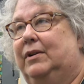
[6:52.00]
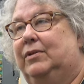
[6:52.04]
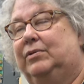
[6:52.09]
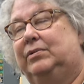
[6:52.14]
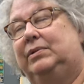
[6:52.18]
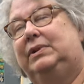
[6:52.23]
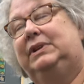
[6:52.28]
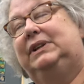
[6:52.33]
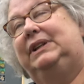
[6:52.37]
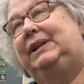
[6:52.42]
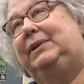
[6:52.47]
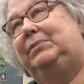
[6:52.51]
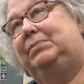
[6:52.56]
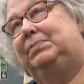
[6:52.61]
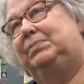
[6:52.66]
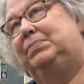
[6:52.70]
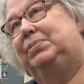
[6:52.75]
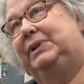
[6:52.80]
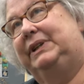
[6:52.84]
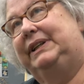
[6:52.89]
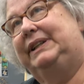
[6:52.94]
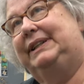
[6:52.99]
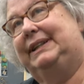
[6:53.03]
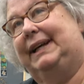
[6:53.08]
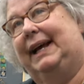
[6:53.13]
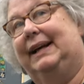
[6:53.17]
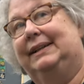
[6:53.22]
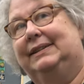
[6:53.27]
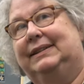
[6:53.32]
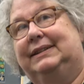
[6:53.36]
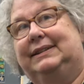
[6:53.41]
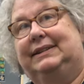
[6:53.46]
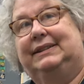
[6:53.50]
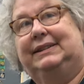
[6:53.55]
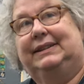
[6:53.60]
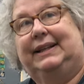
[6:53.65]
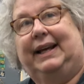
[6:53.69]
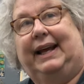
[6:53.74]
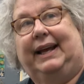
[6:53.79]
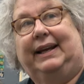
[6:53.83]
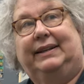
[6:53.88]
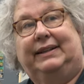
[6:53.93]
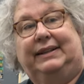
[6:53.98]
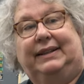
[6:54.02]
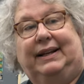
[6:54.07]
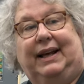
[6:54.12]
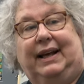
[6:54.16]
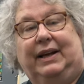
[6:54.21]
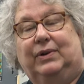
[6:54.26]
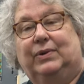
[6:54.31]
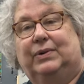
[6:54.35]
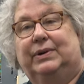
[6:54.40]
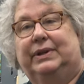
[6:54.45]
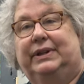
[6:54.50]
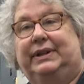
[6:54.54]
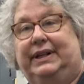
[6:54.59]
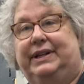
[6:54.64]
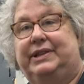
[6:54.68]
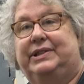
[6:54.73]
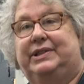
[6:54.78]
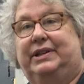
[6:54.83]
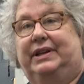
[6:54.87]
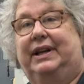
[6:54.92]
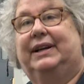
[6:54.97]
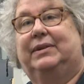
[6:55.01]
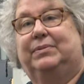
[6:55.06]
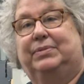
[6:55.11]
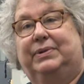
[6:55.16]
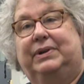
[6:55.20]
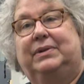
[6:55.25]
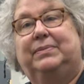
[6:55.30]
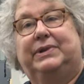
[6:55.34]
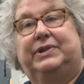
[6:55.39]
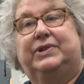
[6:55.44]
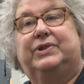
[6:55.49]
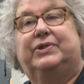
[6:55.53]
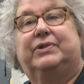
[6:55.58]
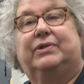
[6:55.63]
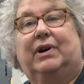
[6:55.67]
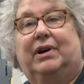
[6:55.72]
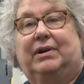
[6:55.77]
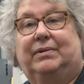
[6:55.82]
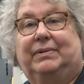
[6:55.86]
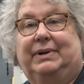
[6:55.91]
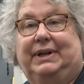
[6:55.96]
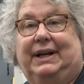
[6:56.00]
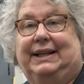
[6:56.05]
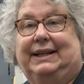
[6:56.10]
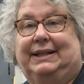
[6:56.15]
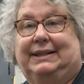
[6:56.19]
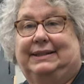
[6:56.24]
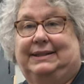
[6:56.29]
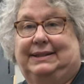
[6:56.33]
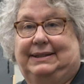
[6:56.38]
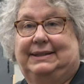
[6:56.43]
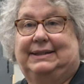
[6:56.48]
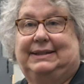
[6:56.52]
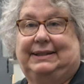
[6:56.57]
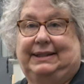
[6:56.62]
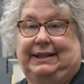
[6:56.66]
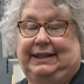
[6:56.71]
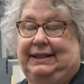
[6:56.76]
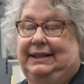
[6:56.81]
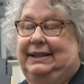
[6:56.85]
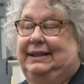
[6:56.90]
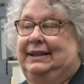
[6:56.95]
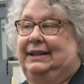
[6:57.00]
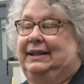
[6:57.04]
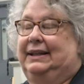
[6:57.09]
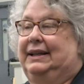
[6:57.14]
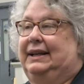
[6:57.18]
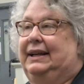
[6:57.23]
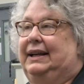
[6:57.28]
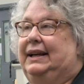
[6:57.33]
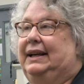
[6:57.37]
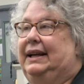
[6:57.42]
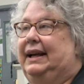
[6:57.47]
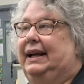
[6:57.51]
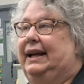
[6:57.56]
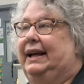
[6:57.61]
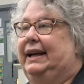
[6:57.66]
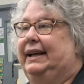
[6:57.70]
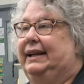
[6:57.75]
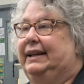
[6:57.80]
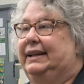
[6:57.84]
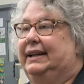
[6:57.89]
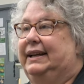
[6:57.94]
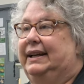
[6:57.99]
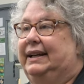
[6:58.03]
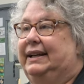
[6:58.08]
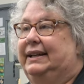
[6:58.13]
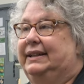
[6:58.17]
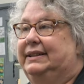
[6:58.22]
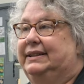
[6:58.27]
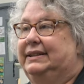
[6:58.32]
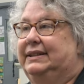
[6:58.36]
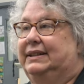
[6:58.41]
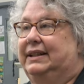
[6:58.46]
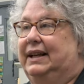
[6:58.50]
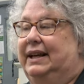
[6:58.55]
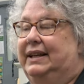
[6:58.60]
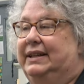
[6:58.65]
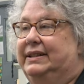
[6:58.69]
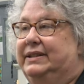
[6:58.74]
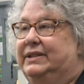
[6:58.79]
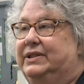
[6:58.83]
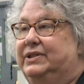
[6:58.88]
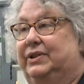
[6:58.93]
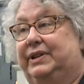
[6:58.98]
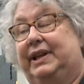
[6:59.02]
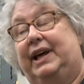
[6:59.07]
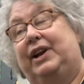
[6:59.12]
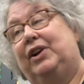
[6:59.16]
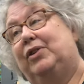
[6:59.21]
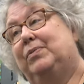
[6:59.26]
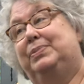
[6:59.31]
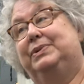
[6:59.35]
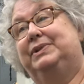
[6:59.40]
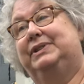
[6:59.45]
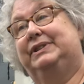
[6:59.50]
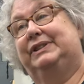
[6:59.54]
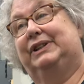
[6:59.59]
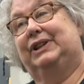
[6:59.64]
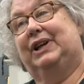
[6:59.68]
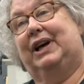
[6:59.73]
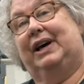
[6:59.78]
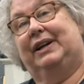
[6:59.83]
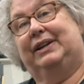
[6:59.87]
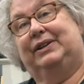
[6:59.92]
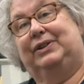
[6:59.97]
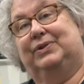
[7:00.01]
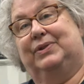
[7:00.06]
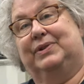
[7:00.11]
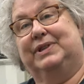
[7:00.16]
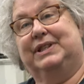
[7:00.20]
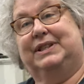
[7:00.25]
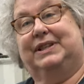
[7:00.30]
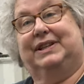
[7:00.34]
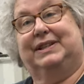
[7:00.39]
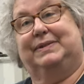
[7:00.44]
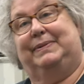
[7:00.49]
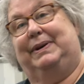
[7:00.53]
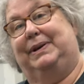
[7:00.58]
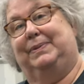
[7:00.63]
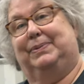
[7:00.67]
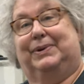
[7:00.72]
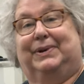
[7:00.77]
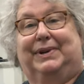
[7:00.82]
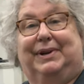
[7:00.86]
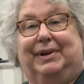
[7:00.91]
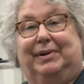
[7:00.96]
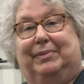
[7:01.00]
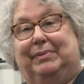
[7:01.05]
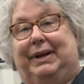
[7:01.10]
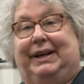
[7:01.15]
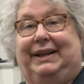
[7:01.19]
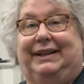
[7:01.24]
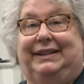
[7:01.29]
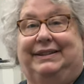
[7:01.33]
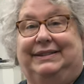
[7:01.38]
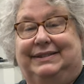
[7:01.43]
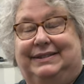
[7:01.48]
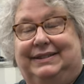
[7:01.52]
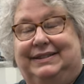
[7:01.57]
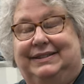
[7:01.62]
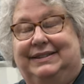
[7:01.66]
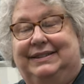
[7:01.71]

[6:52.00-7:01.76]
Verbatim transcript: really pretty talented hand and eye coordination. I can pretty much draw what I see. And, and, and so that opens a lot of doors because people are amazed